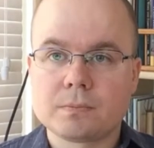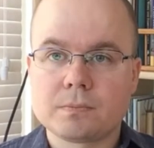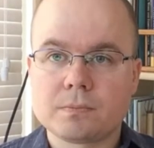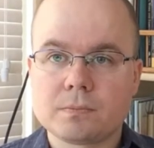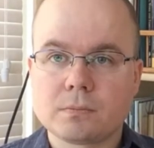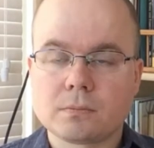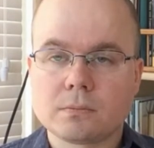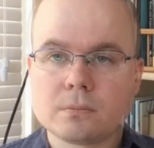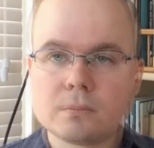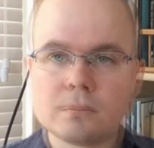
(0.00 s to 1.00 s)

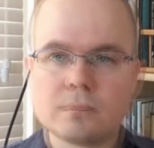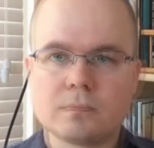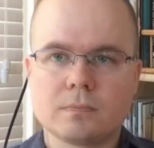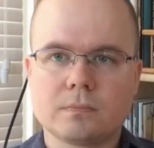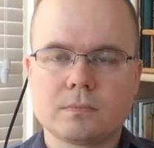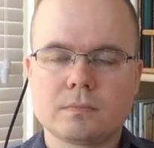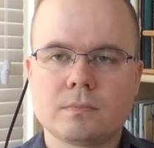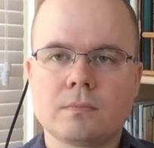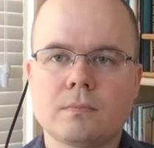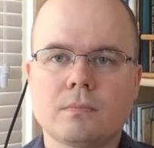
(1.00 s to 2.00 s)
(silence)